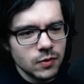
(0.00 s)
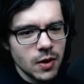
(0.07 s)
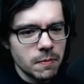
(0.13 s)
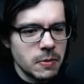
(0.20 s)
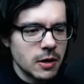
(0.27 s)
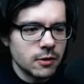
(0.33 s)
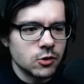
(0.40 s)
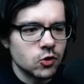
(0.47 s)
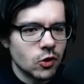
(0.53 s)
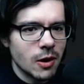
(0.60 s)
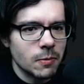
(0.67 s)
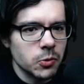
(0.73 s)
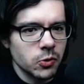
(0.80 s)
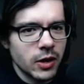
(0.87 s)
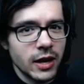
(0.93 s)
a bit of
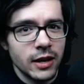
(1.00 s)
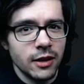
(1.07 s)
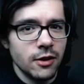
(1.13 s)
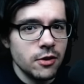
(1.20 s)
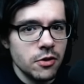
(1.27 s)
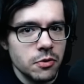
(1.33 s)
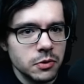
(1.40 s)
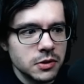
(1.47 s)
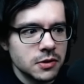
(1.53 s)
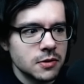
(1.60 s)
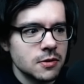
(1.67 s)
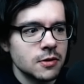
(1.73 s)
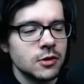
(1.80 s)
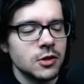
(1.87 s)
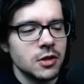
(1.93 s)
trouble getting
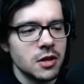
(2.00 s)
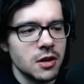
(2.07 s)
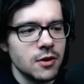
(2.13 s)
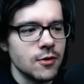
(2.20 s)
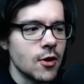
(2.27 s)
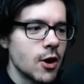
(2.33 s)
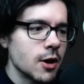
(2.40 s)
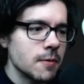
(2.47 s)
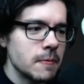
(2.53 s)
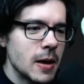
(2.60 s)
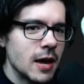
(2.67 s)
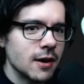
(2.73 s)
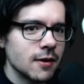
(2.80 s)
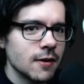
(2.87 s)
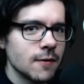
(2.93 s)
used to the
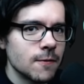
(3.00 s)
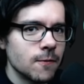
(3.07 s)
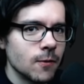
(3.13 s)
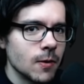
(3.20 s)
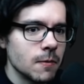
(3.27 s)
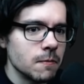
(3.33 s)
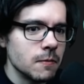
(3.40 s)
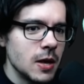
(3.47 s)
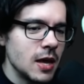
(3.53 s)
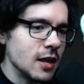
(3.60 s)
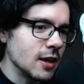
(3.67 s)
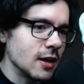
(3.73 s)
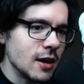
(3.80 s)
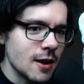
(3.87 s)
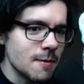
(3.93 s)
knockback from
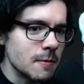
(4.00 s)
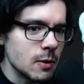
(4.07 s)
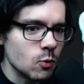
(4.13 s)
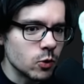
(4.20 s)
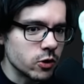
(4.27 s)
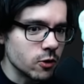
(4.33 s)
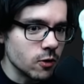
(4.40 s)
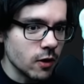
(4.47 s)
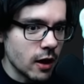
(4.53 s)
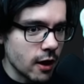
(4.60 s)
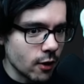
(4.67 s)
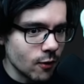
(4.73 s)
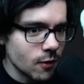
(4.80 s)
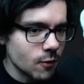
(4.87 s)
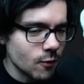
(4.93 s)
hitting an enemy with your
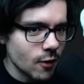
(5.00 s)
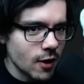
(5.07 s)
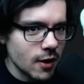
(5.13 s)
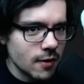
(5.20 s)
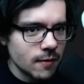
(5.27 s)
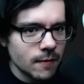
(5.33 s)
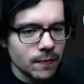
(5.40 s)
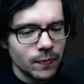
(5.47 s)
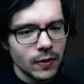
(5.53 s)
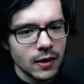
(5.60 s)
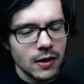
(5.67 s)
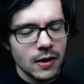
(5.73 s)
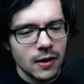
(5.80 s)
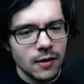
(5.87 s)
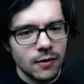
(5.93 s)
nail, right?
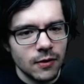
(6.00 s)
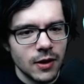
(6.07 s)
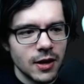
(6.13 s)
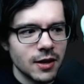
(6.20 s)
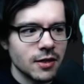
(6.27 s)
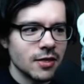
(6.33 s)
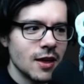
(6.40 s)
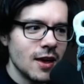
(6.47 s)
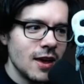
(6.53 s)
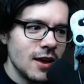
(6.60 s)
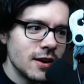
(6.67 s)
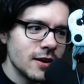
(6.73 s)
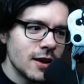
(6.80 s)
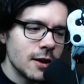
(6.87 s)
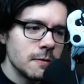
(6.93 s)
Like, they hit
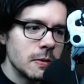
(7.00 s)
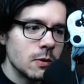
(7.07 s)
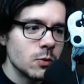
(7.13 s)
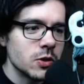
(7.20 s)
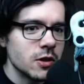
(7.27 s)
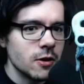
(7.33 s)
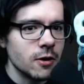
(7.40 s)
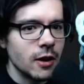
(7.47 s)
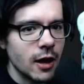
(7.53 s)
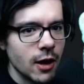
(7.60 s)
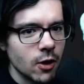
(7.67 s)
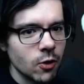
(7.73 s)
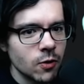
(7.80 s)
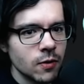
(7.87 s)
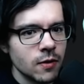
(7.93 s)
an enemy with their
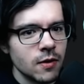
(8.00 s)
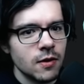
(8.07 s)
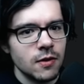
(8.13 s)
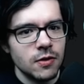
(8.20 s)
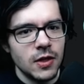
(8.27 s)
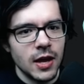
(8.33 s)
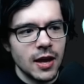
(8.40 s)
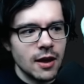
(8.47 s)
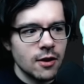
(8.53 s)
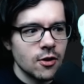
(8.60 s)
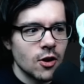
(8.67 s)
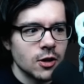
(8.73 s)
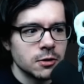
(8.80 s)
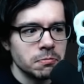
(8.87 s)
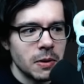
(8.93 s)
nail, they get
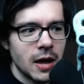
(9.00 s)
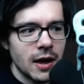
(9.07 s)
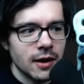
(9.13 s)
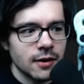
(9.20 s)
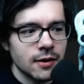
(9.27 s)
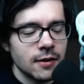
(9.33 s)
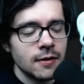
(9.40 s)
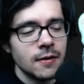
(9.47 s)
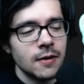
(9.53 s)
knocked back,